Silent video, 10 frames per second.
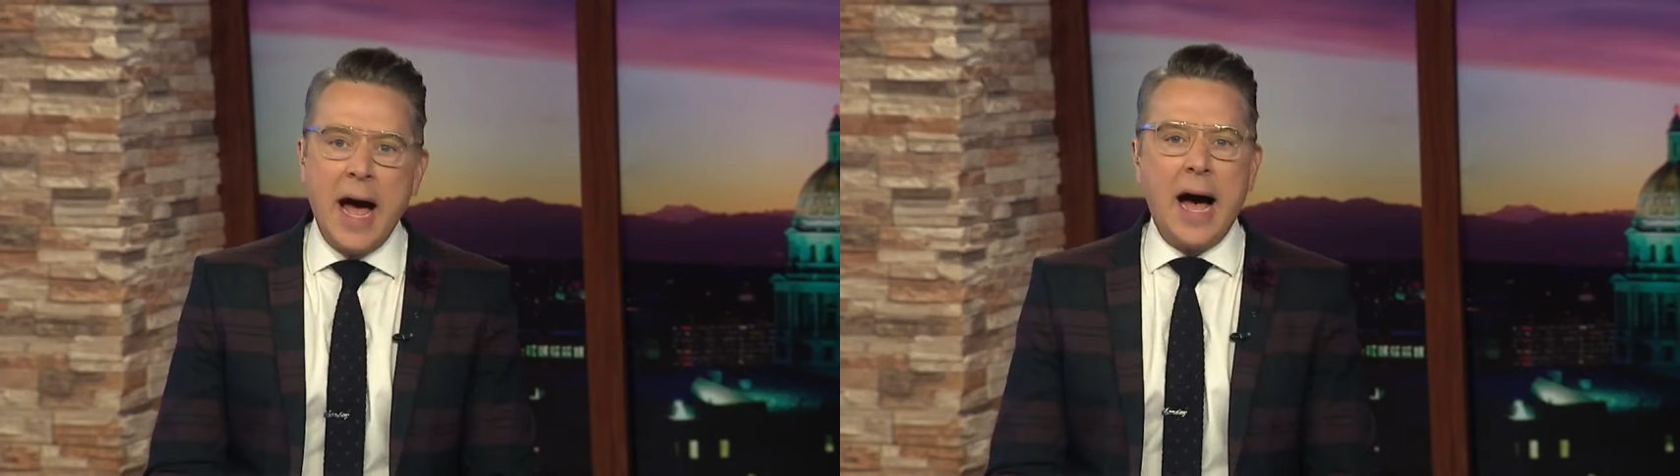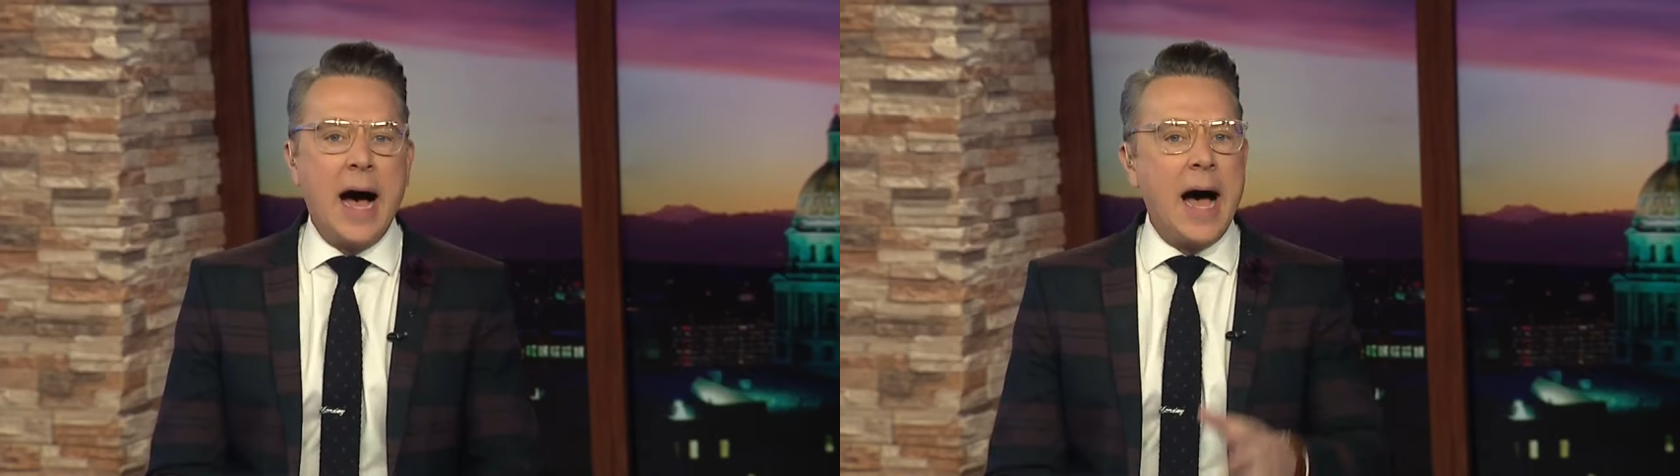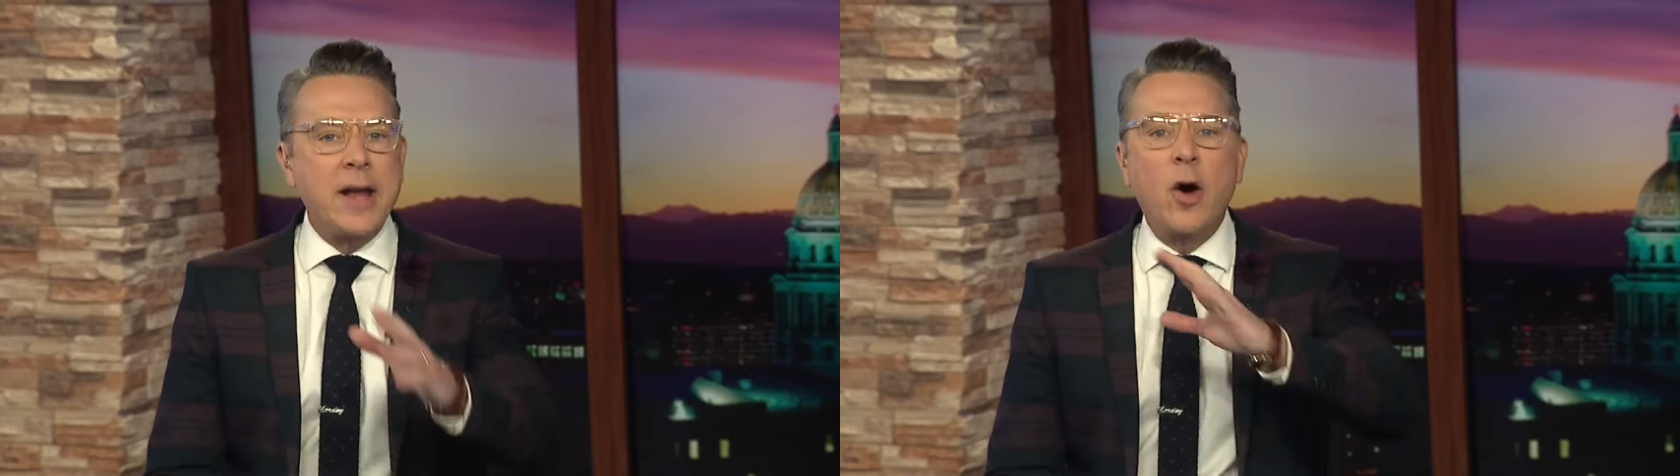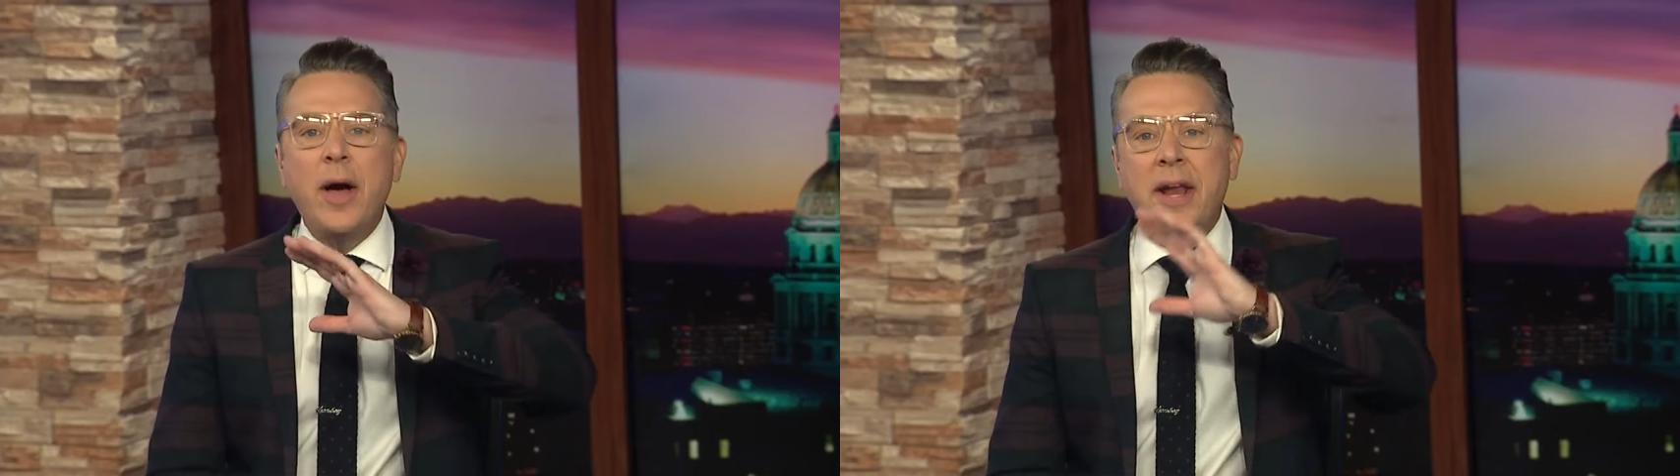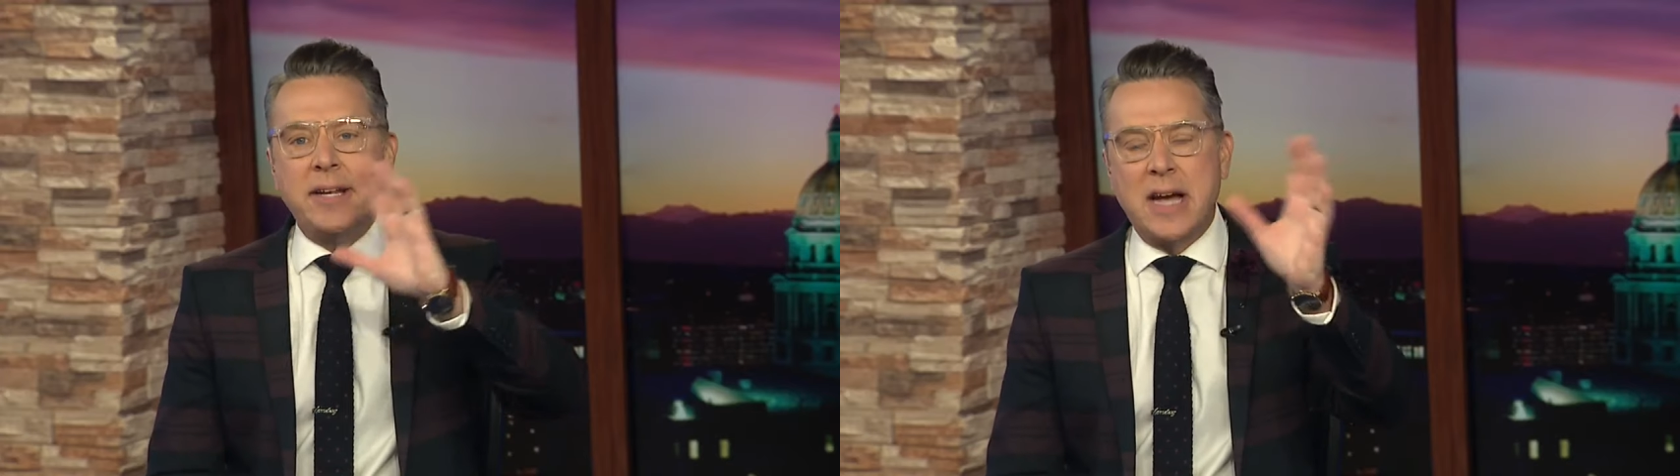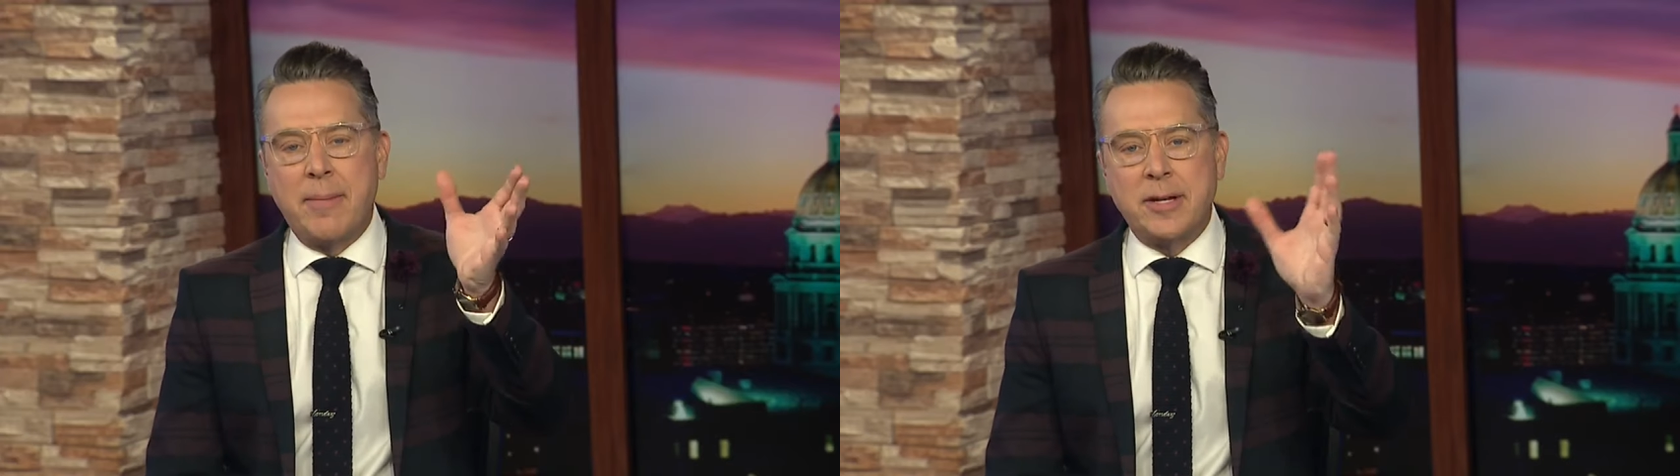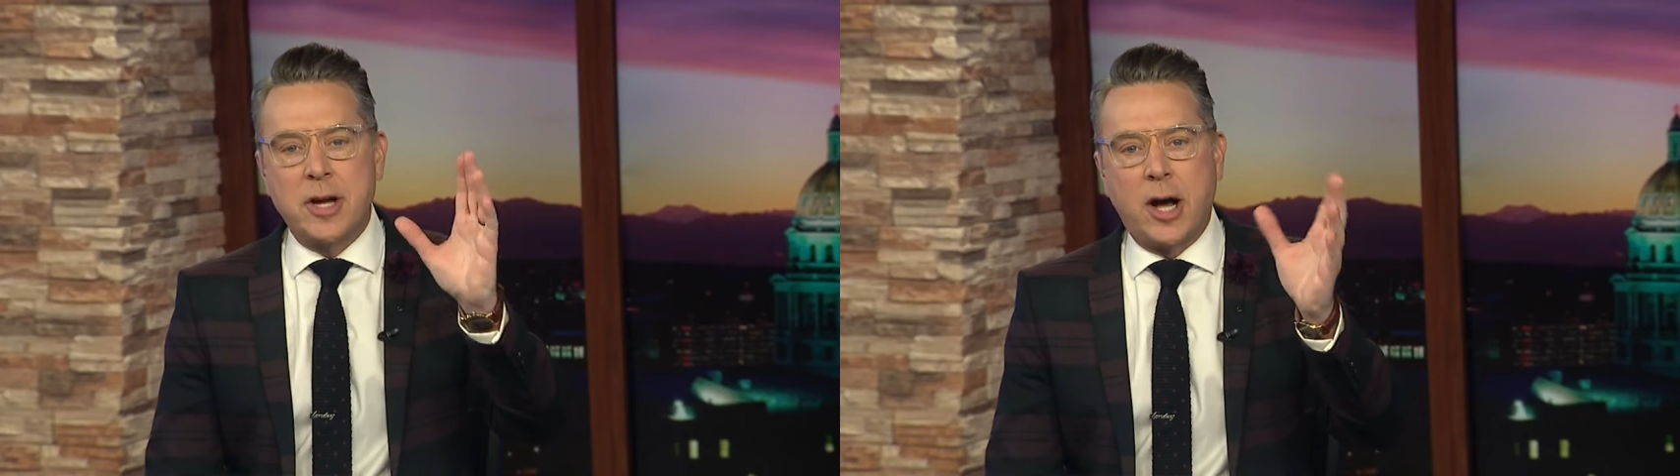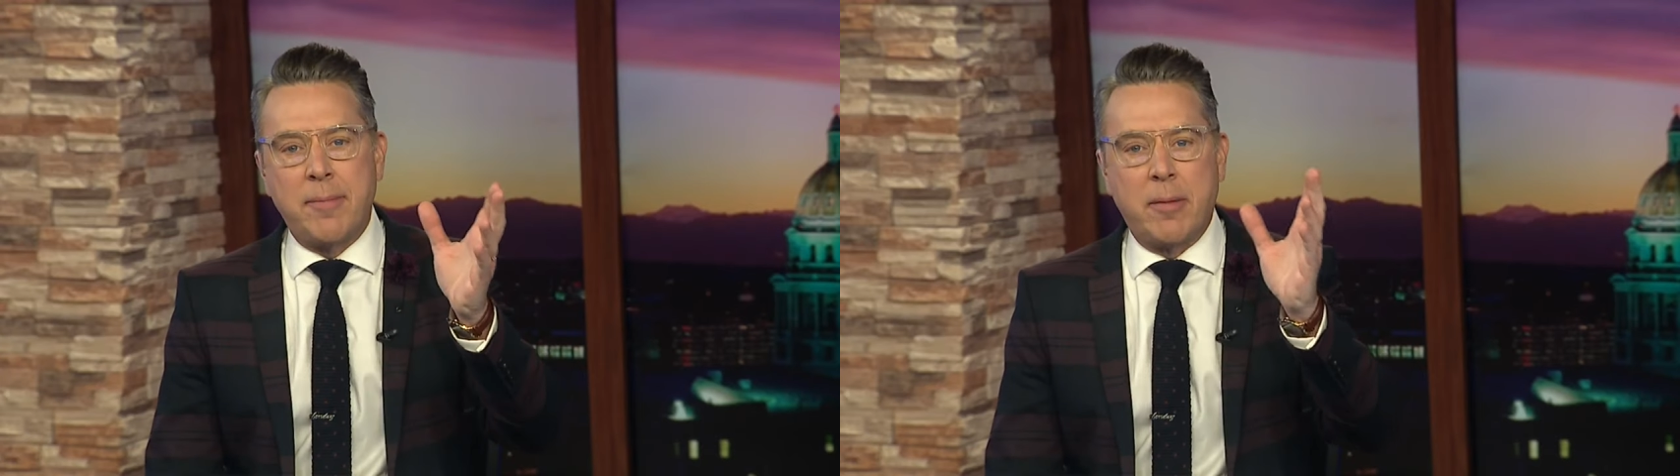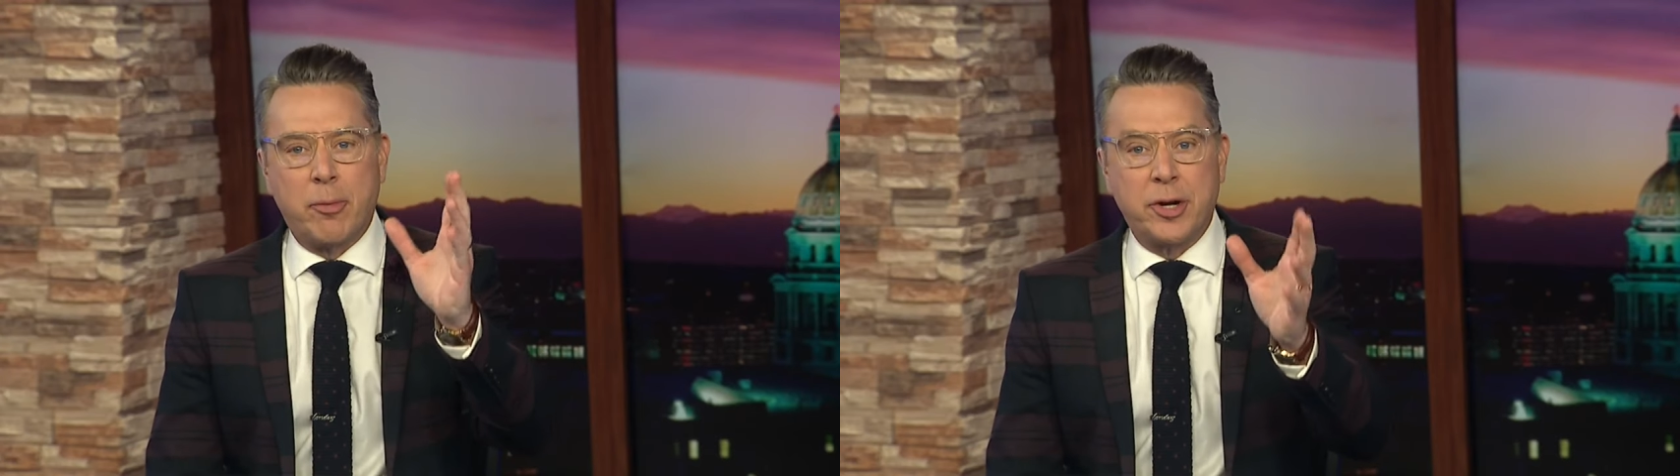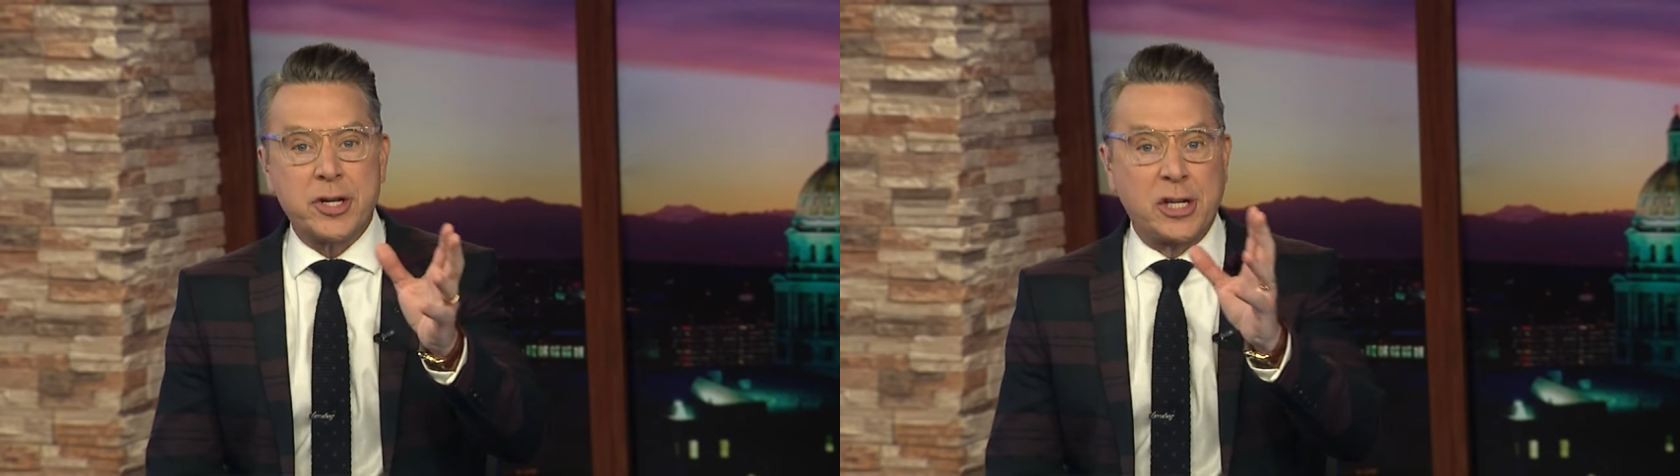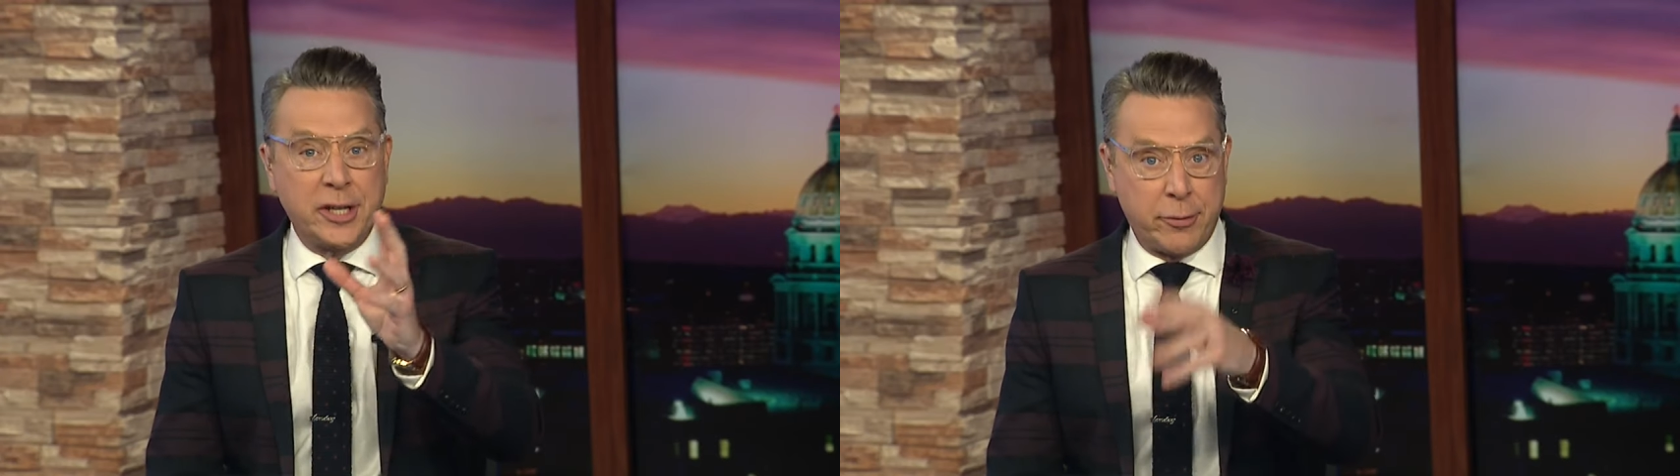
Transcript: I know anytime I talk about British